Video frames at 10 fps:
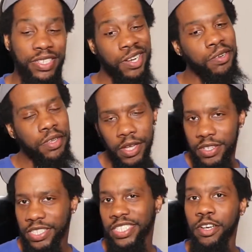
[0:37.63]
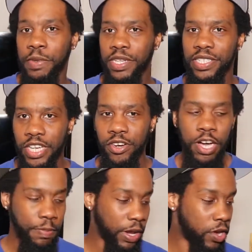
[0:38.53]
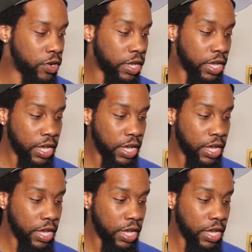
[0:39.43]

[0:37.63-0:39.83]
so you know, this is gonna be a single upload.